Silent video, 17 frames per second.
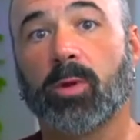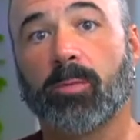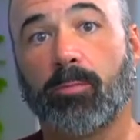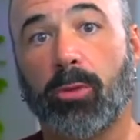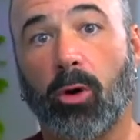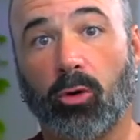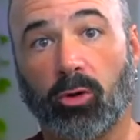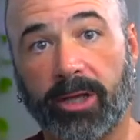
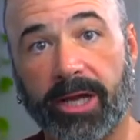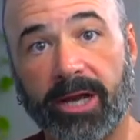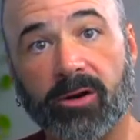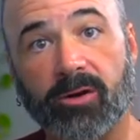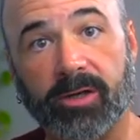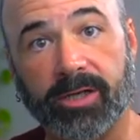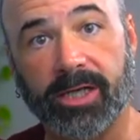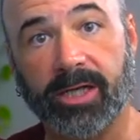
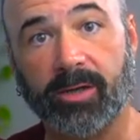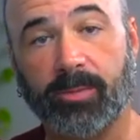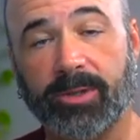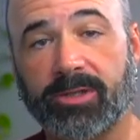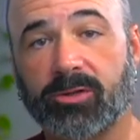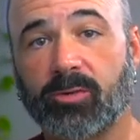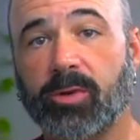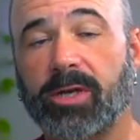polarity
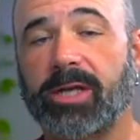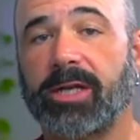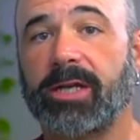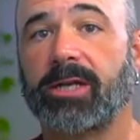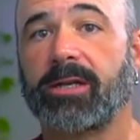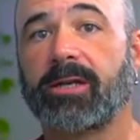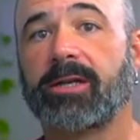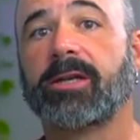
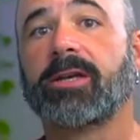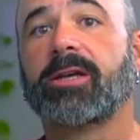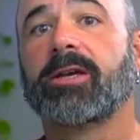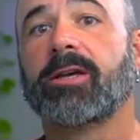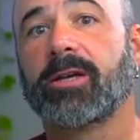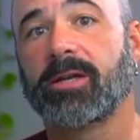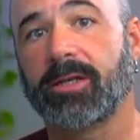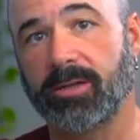between
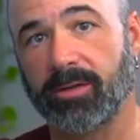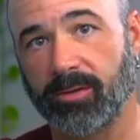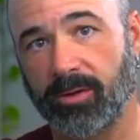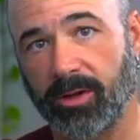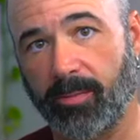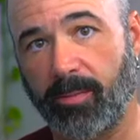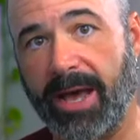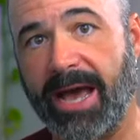
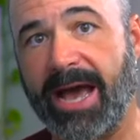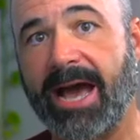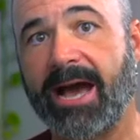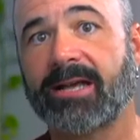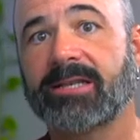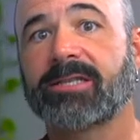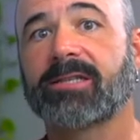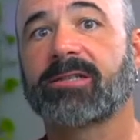the
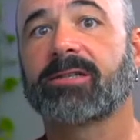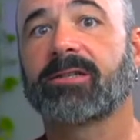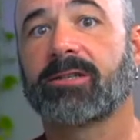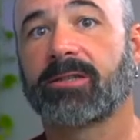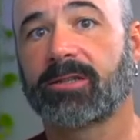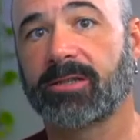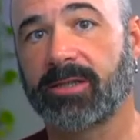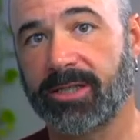past,
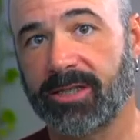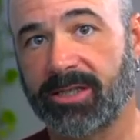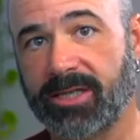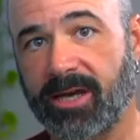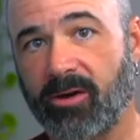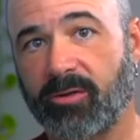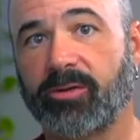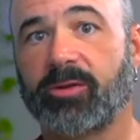the
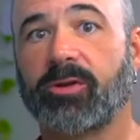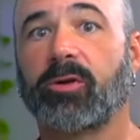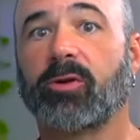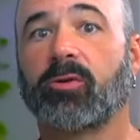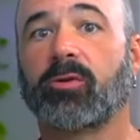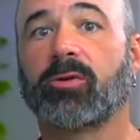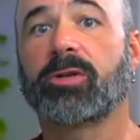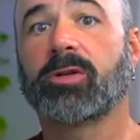south
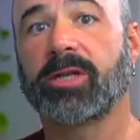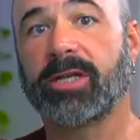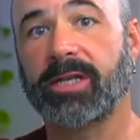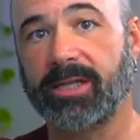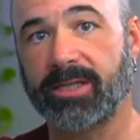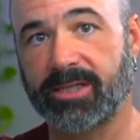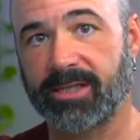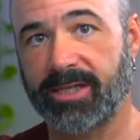node
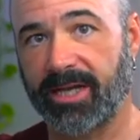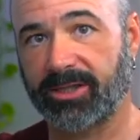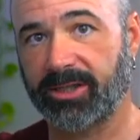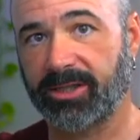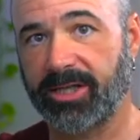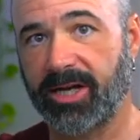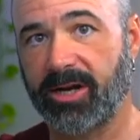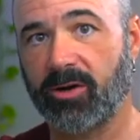in
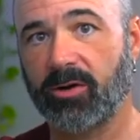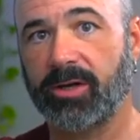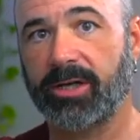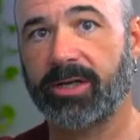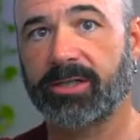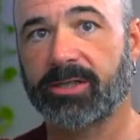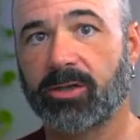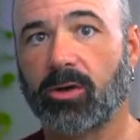
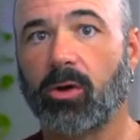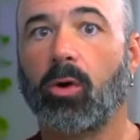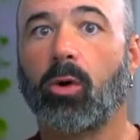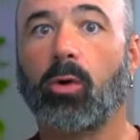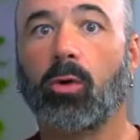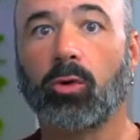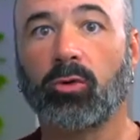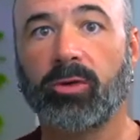Sagittarius,
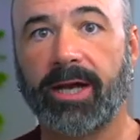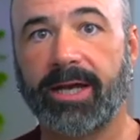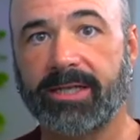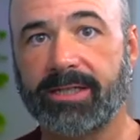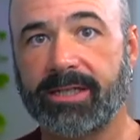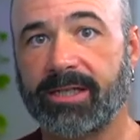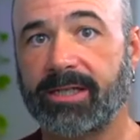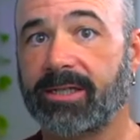old
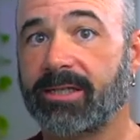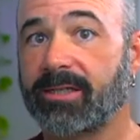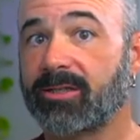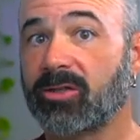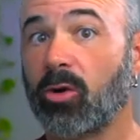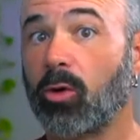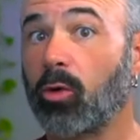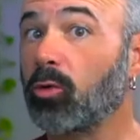
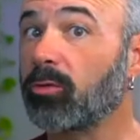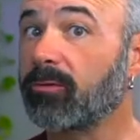ideas, old